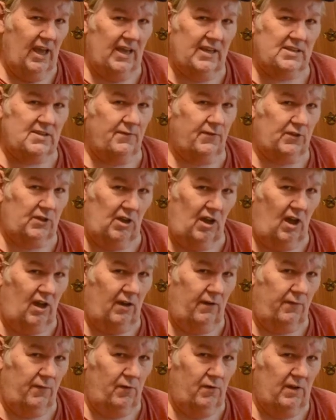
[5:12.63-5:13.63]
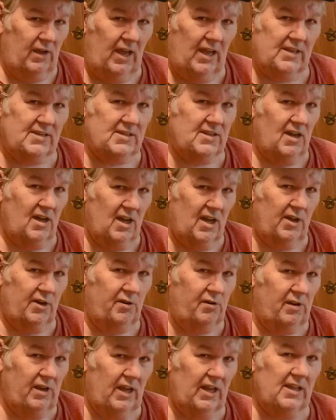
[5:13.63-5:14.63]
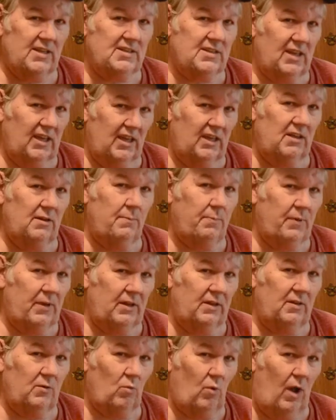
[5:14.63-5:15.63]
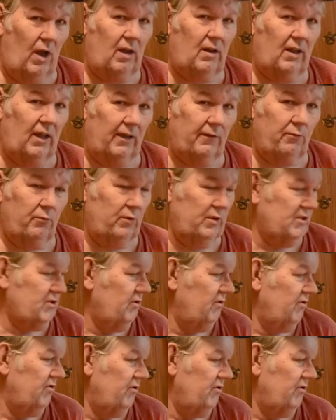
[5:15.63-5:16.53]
as a photographer, as a hunter, as an independent wildlife researcher.